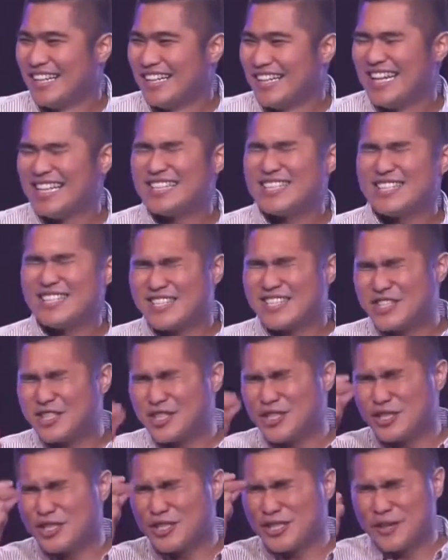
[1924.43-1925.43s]
Let's
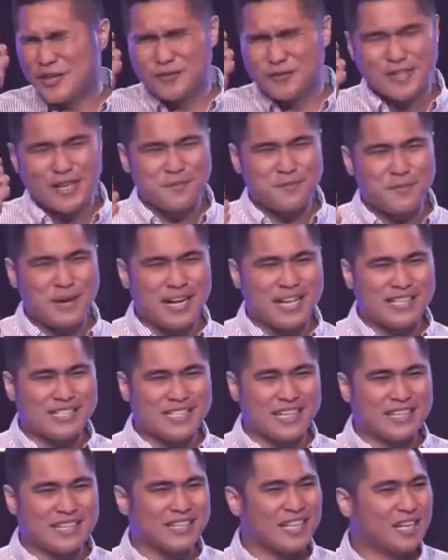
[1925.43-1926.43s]
shift our
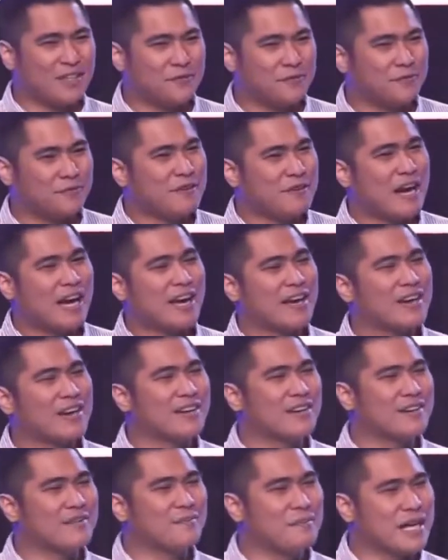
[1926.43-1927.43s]
mindset that
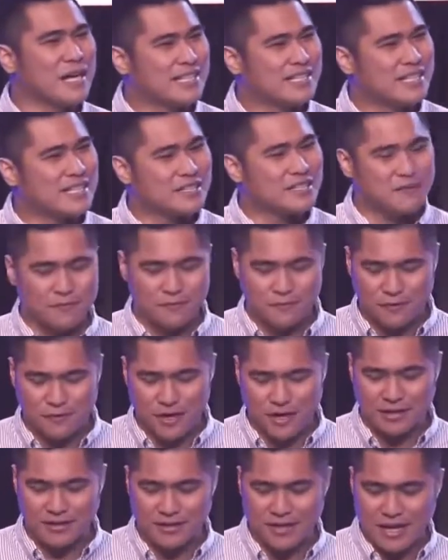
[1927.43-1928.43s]
fire makes us
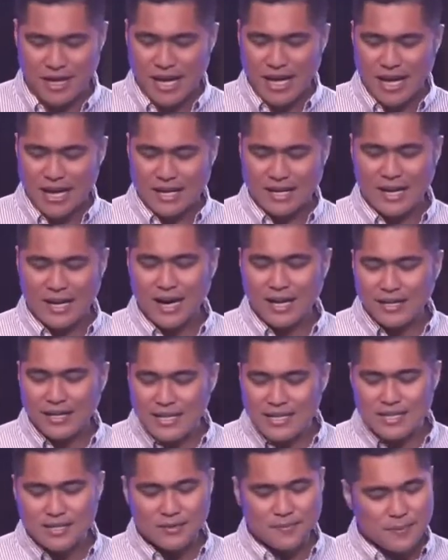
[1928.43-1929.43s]
afraid. God
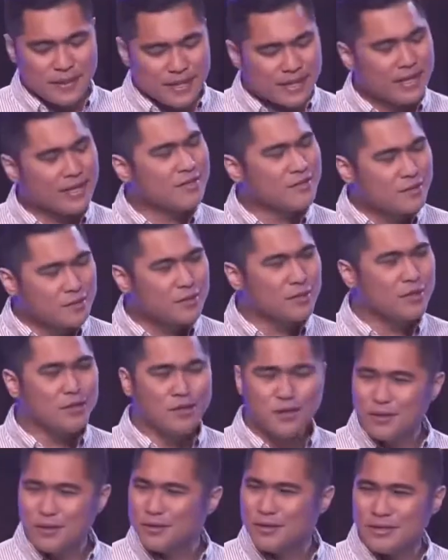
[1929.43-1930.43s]
is speaking to
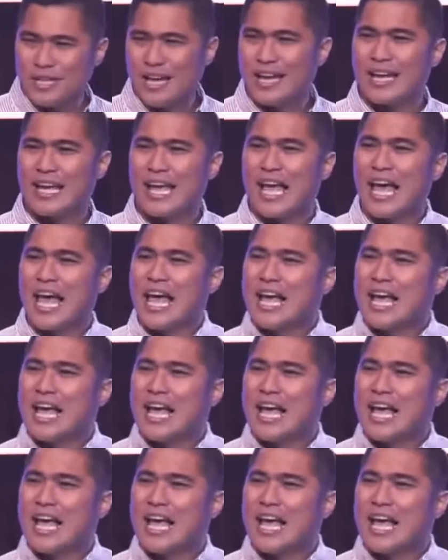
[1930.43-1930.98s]
you today.